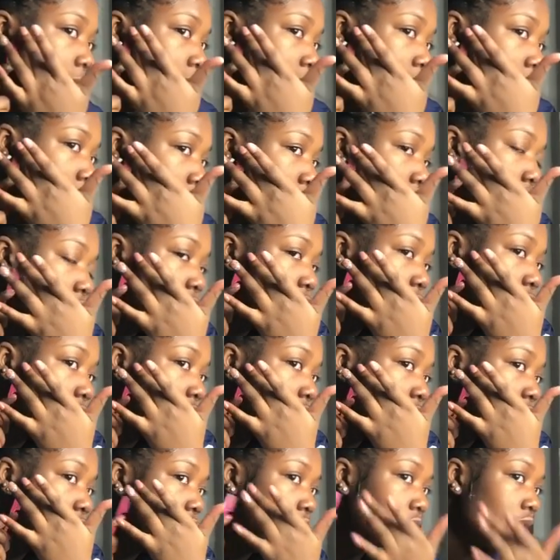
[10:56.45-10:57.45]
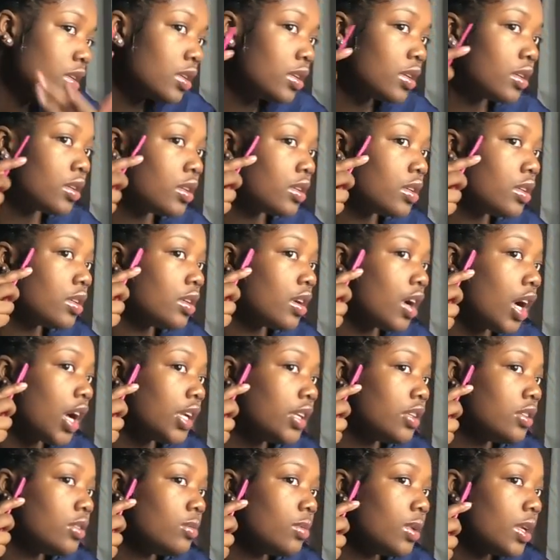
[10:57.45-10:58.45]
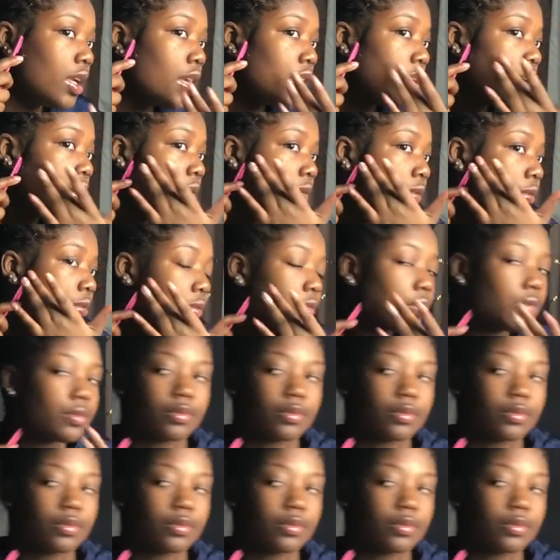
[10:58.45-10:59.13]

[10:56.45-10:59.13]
but I do. I do get it new.